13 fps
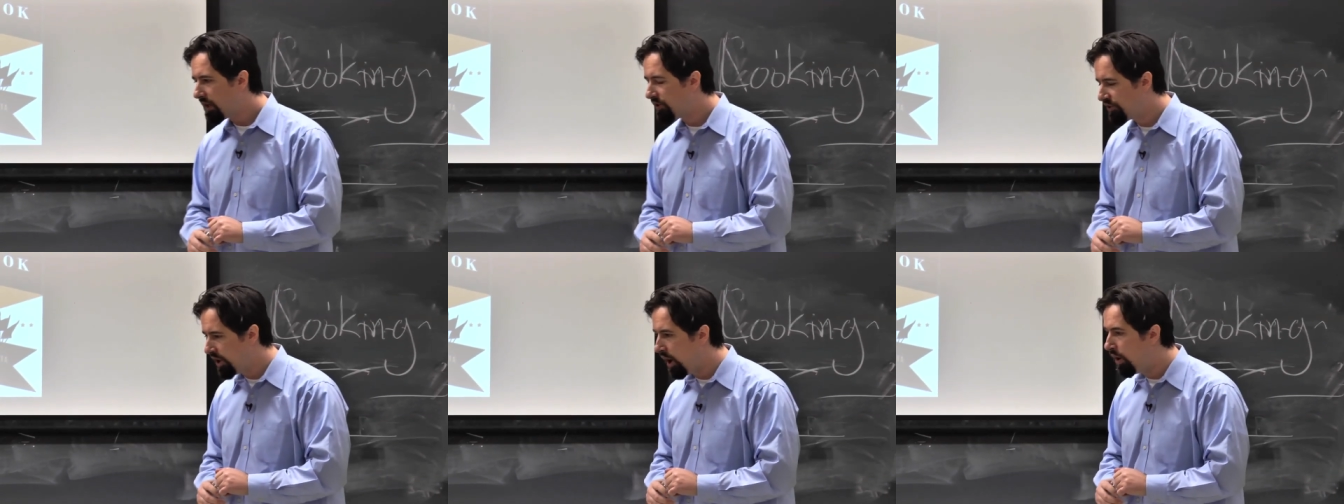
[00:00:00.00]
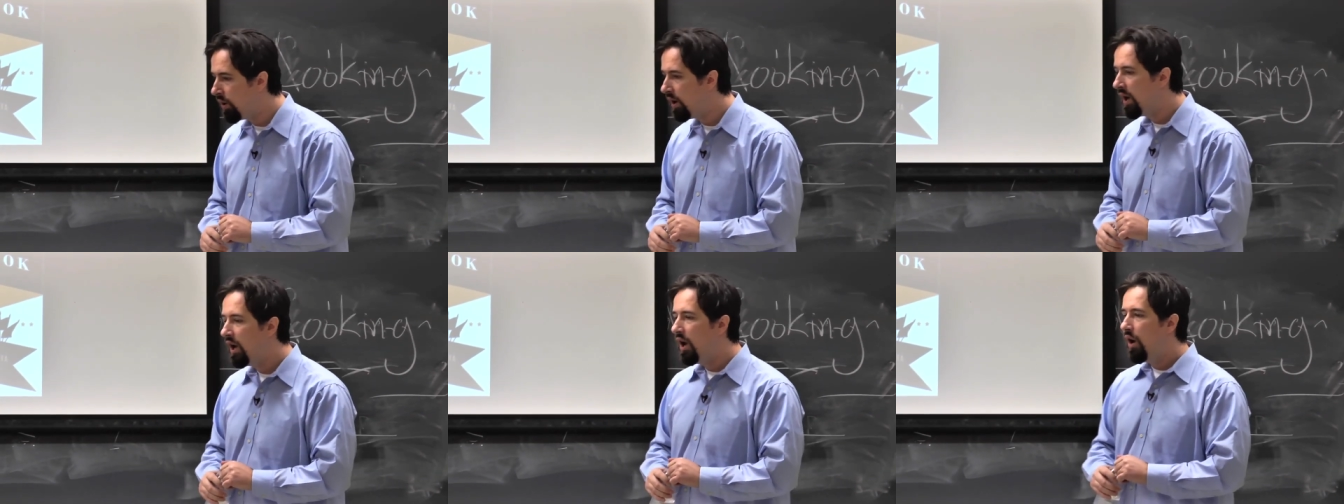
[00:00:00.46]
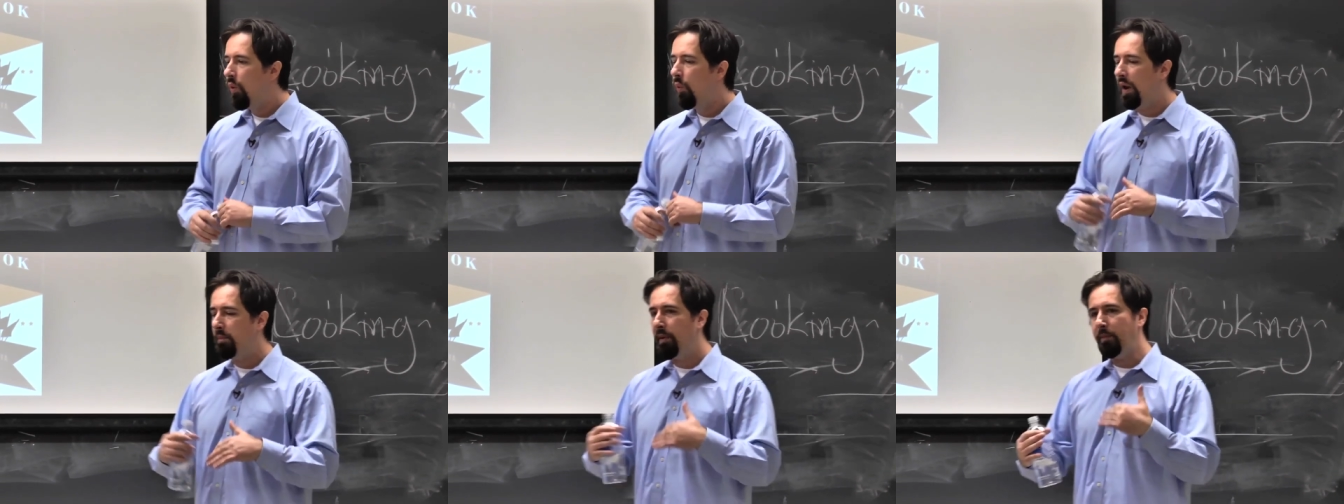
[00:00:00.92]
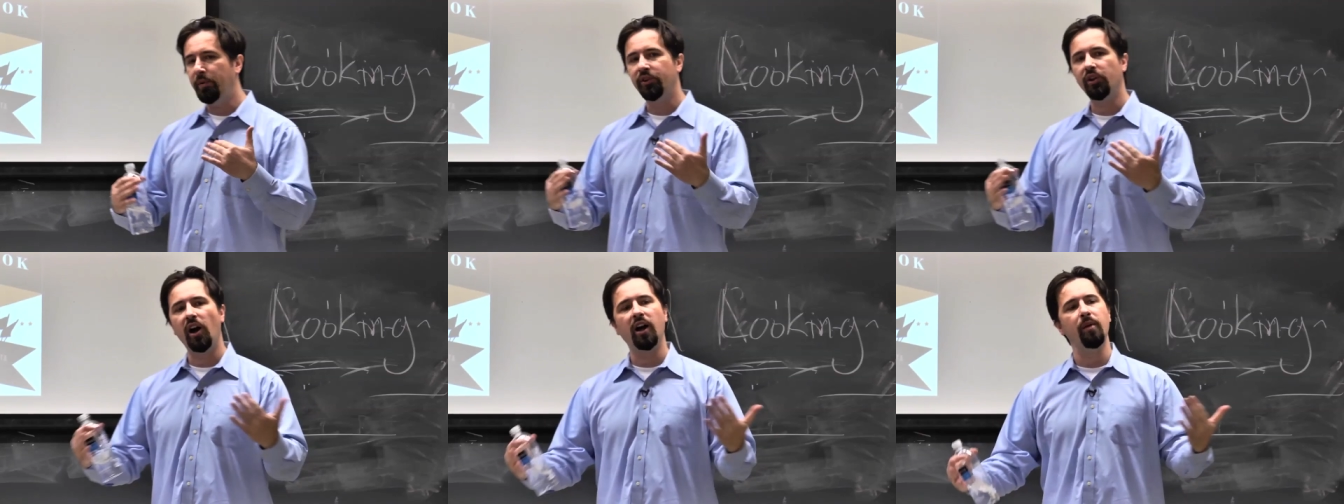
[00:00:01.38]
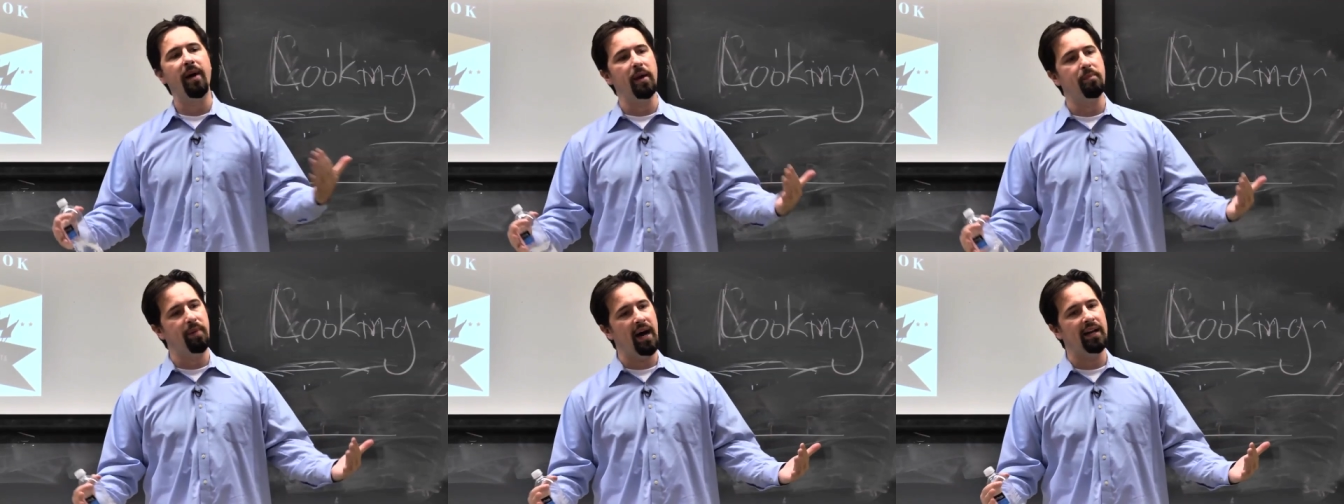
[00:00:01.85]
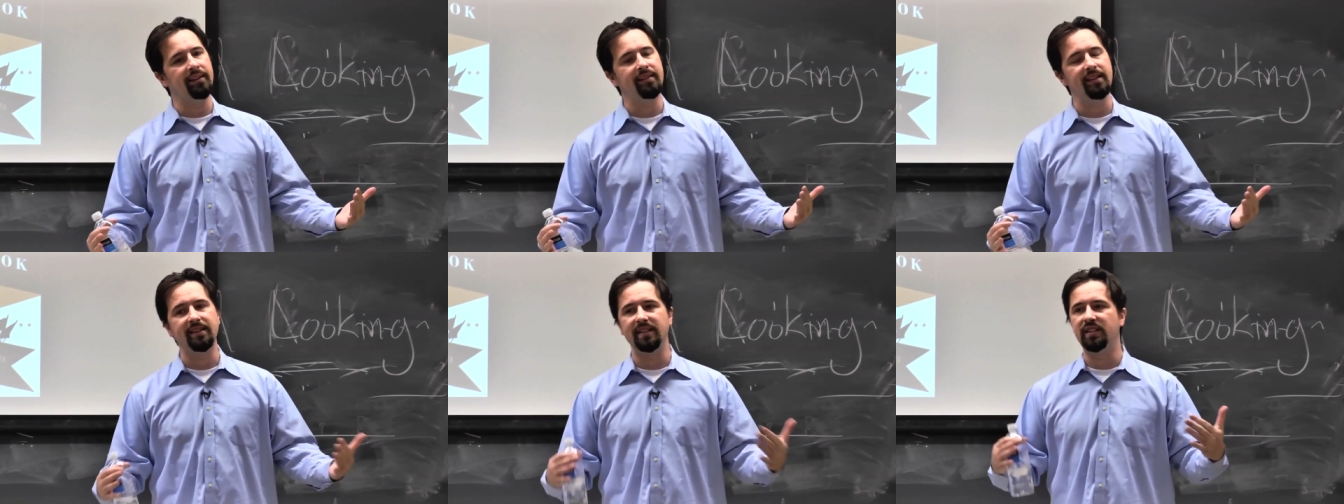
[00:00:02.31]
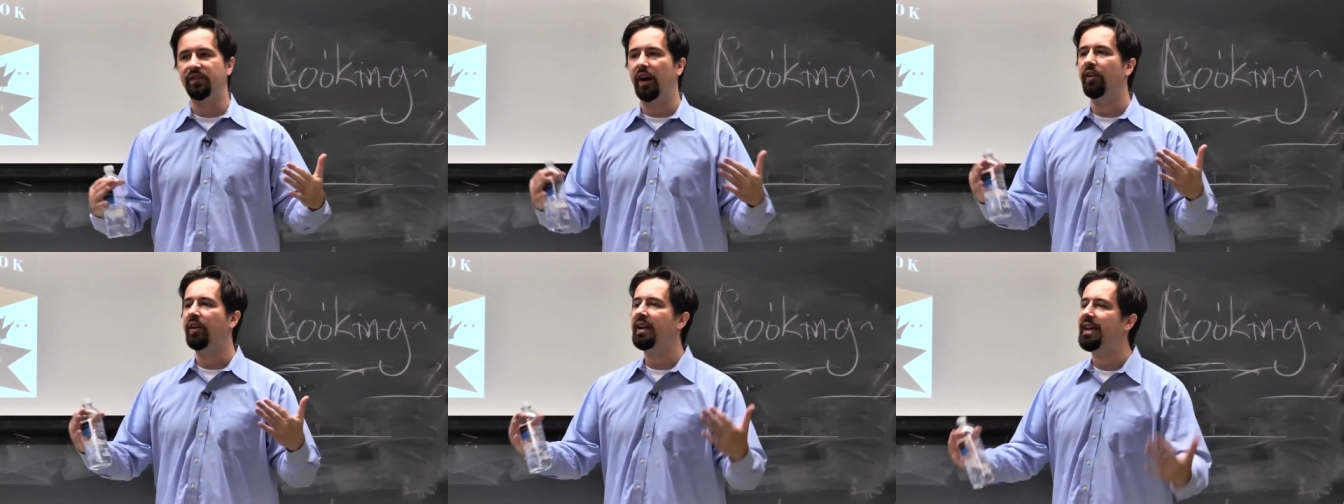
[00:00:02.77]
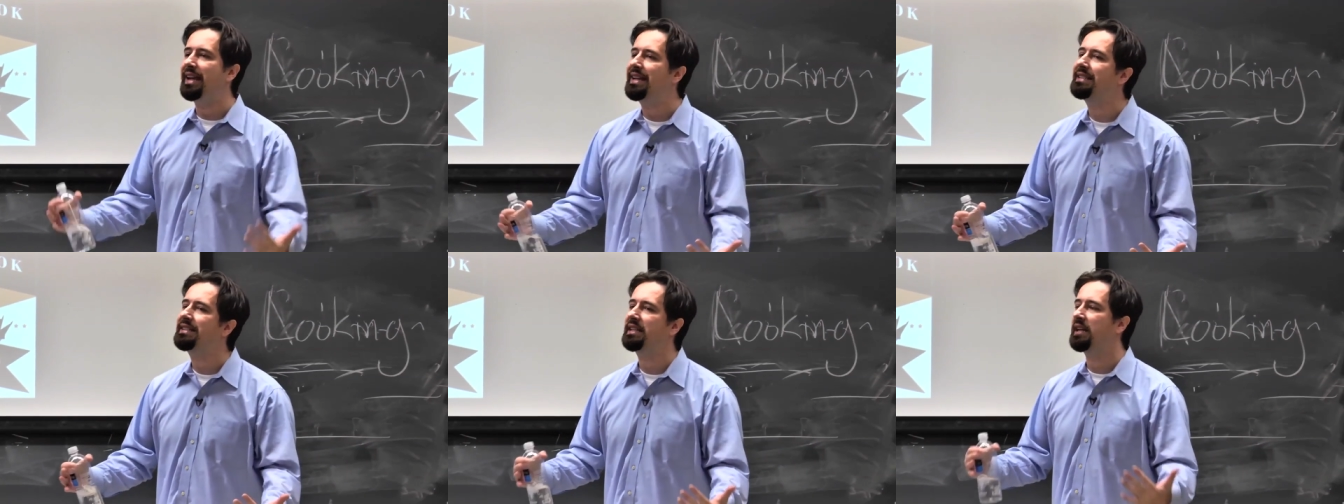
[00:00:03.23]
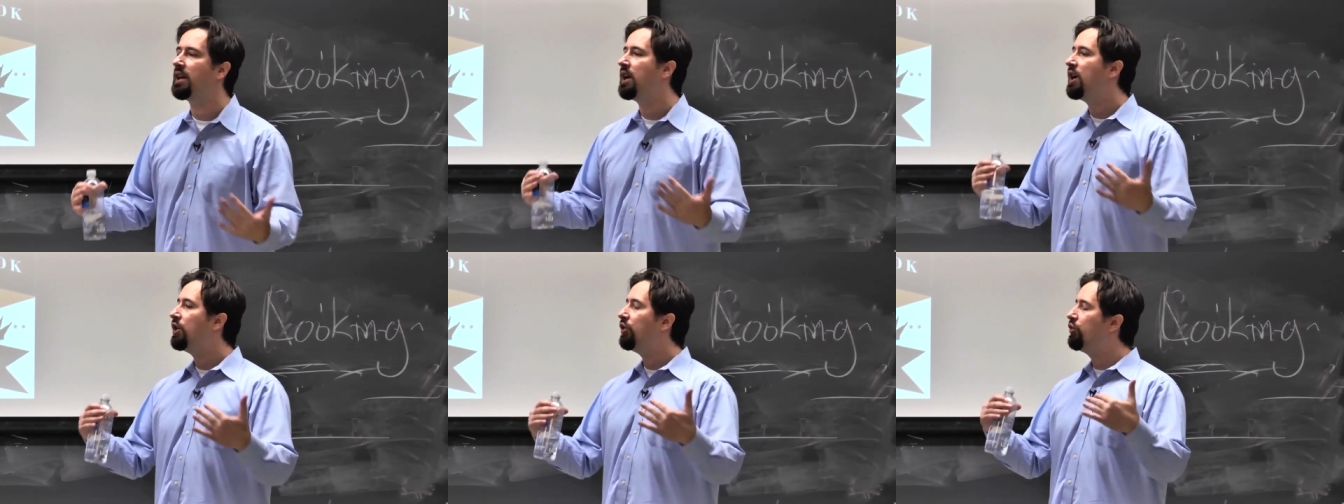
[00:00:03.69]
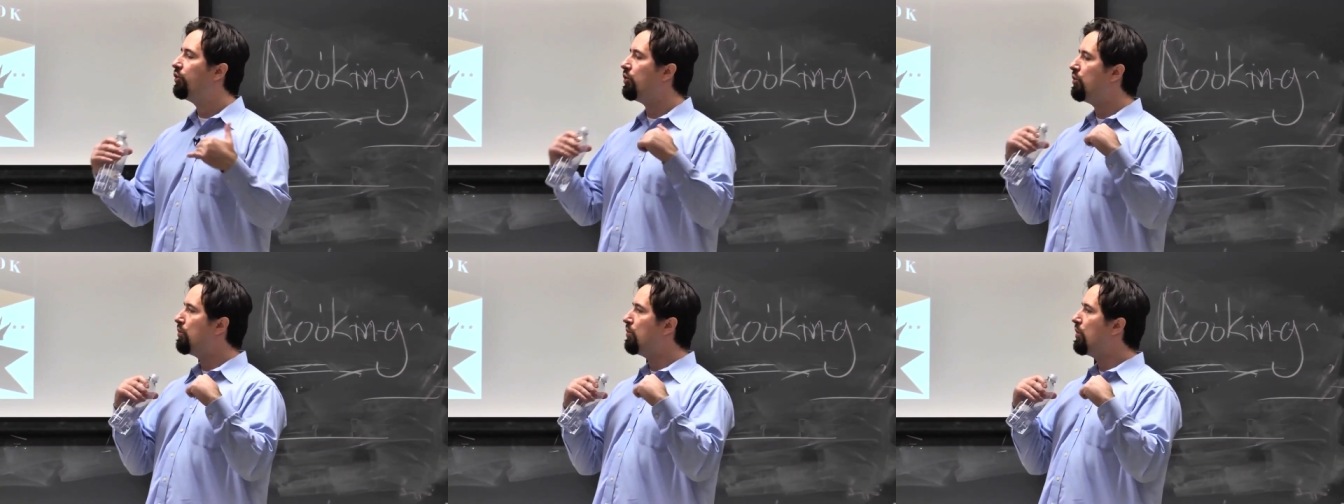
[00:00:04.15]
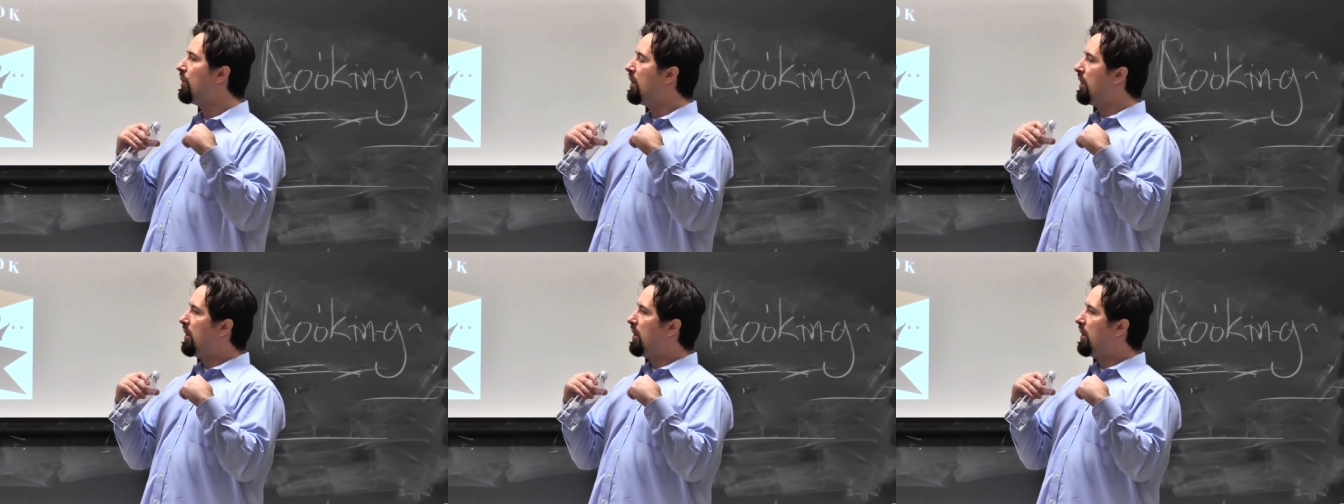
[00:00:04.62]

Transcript: So when people talk about politics, it's very easy to